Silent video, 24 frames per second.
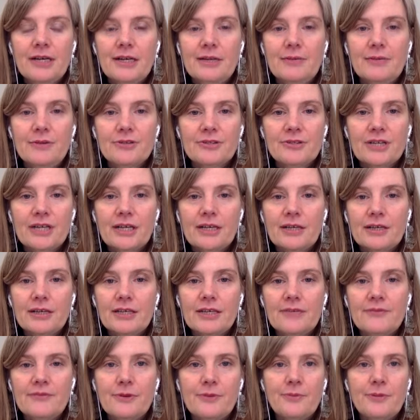And most
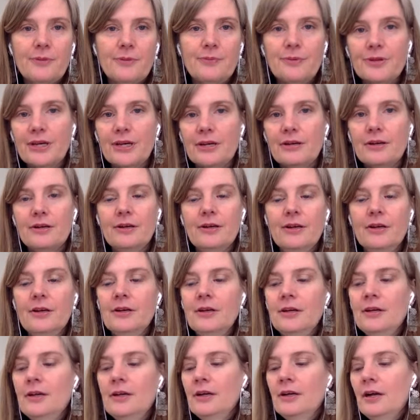likely for people that
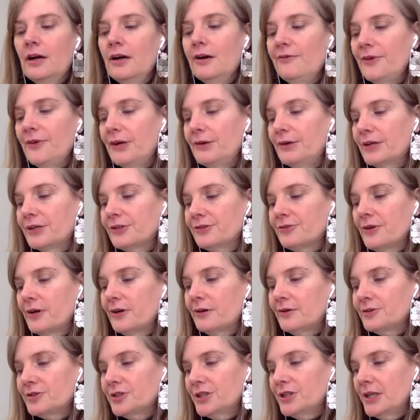are following
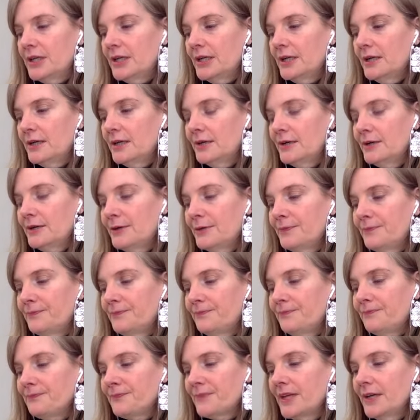astrology,
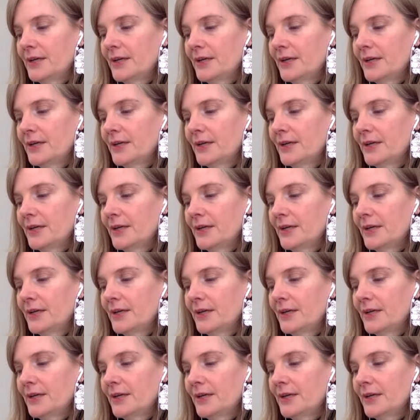in